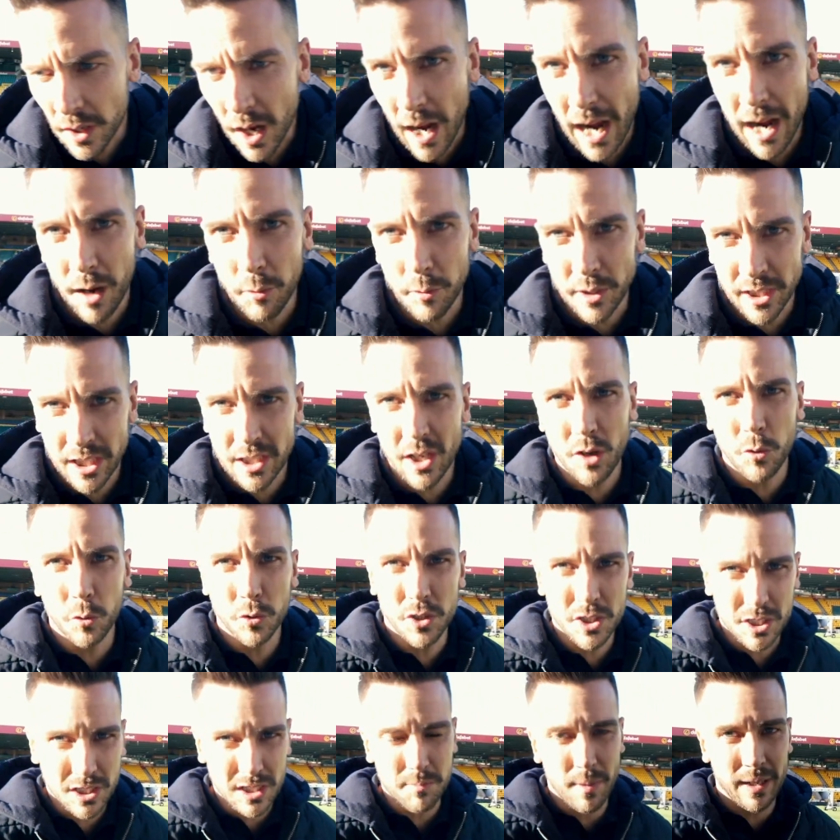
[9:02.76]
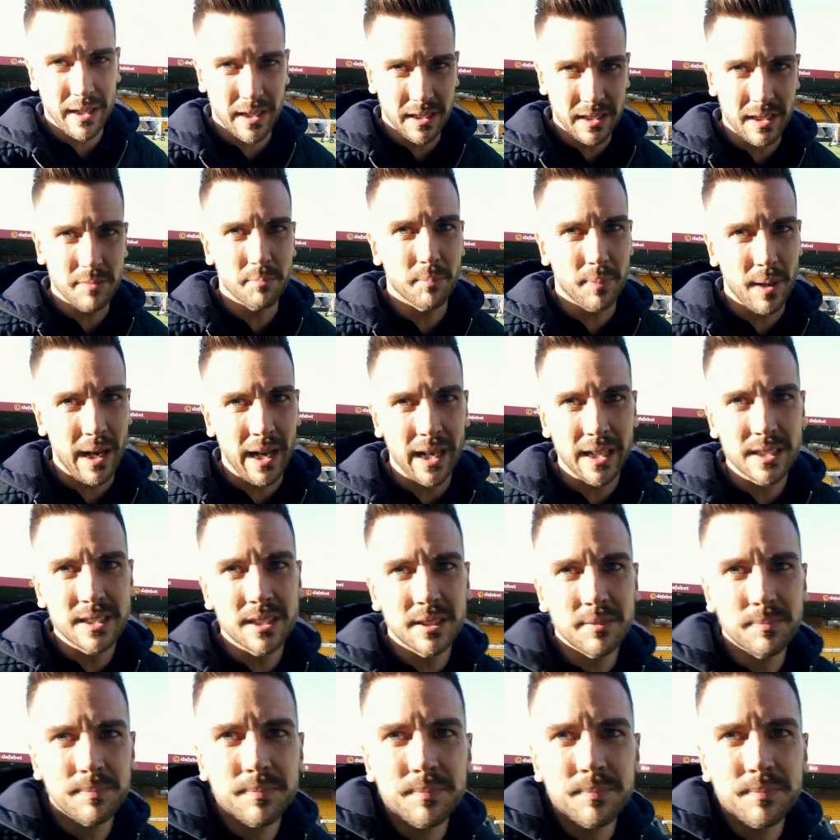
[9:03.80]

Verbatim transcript: you know, how we can honestly make an impact.